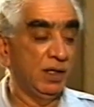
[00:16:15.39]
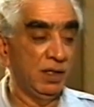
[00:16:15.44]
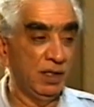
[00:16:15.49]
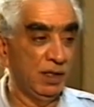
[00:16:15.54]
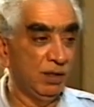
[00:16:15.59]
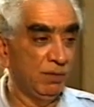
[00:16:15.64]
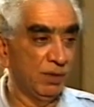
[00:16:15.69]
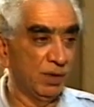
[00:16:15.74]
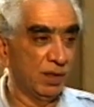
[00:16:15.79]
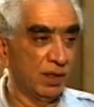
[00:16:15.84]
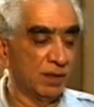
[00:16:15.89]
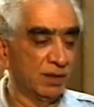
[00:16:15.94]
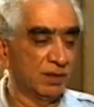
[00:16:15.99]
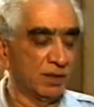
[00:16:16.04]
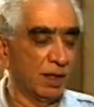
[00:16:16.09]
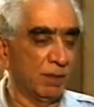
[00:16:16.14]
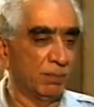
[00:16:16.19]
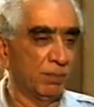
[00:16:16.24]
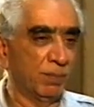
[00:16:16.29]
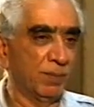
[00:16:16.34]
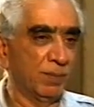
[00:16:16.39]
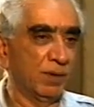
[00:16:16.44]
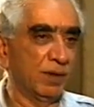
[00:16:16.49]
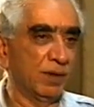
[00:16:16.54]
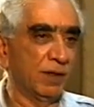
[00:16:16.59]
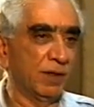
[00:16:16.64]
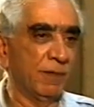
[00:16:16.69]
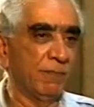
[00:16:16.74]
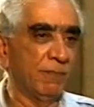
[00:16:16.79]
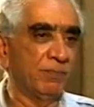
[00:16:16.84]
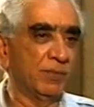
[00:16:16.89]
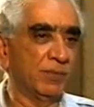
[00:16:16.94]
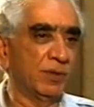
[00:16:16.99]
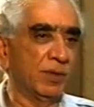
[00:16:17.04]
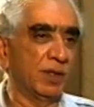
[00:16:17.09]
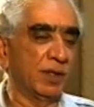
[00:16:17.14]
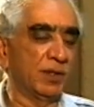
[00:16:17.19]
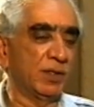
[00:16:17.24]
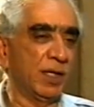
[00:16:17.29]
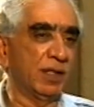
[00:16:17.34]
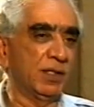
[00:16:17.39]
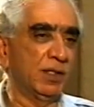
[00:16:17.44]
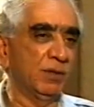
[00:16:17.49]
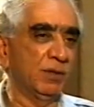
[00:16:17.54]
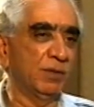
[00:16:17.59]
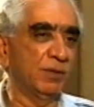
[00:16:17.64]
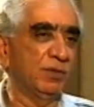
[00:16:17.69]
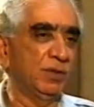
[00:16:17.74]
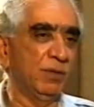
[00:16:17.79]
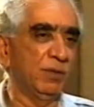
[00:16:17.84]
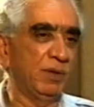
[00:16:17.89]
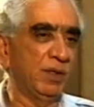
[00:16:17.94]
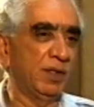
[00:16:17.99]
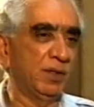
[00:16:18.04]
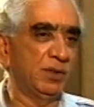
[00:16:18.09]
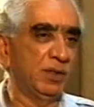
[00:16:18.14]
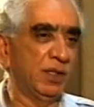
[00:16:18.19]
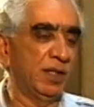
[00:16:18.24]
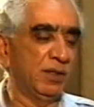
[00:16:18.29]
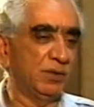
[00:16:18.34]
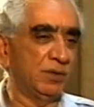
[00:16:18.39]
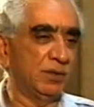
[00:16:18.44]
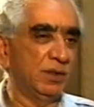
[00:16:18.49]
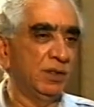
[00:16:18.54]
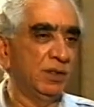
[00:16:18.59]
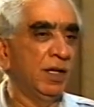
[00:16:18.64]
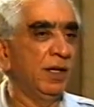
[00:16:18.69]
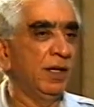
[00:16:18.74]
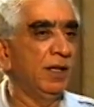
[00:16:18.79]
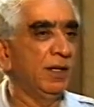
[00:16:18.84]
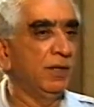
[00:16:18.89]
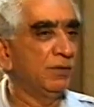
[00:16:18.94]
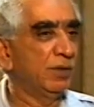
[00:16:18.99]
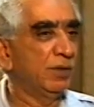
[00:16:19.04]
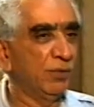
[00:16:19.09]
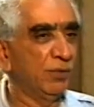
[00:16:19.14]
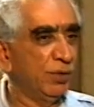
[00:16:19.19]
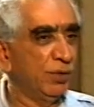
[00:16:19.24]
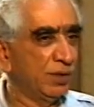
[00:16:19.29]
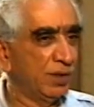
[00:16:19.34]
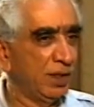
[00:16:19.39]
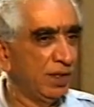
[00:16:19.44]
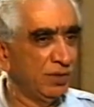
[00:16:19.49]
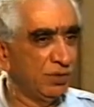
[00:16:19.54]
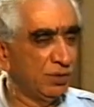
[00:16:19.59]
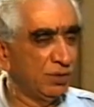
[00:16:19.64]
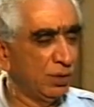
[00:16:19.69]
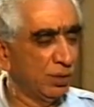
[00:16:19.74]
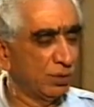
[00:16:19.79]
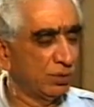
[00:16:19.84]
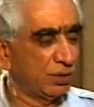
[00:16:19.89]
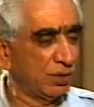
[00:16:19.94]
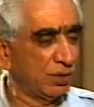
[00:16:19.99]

Even in example, attacking of civilian territory. Therefore, there is no